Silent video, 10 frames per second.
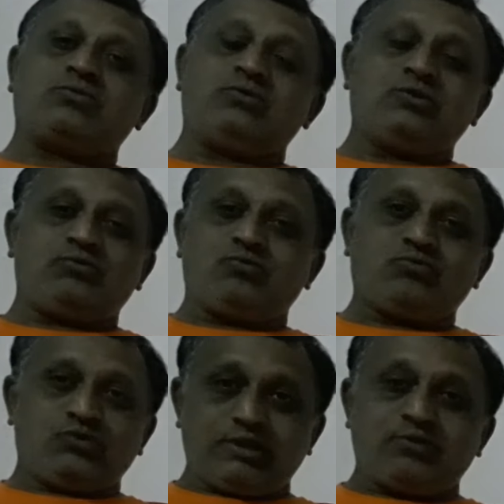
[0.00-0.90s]
what
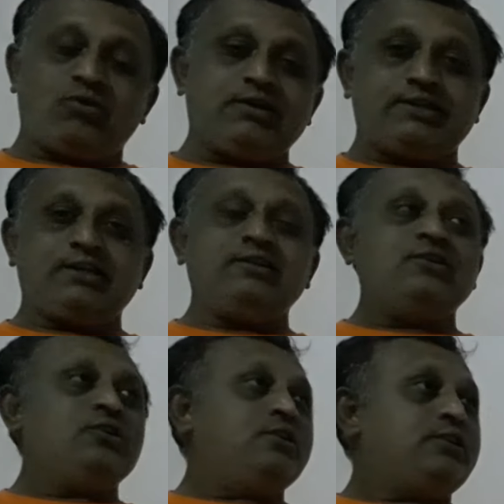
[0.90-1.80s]
they wanted
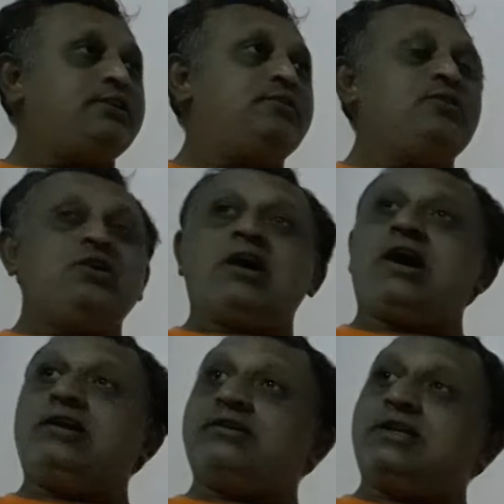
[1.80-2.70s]
in,
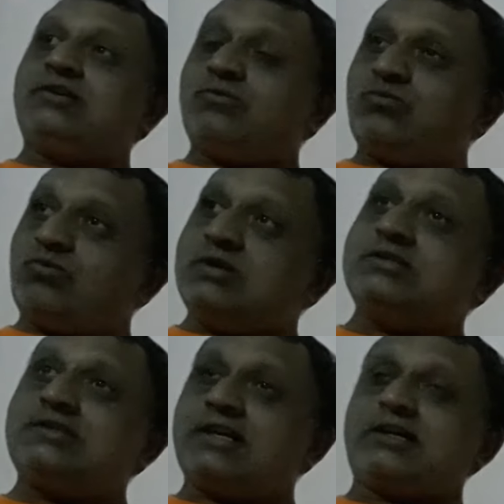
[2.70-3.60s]
and then
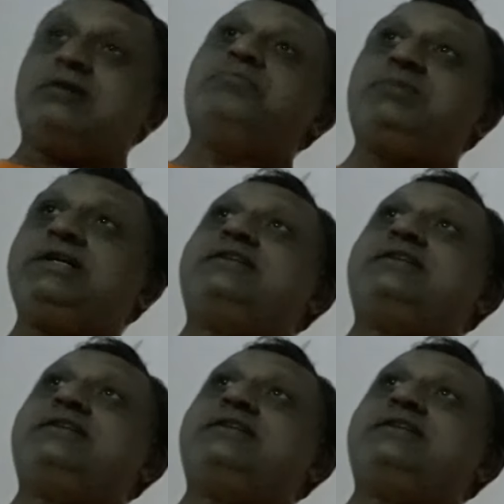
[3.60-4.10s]
once they complete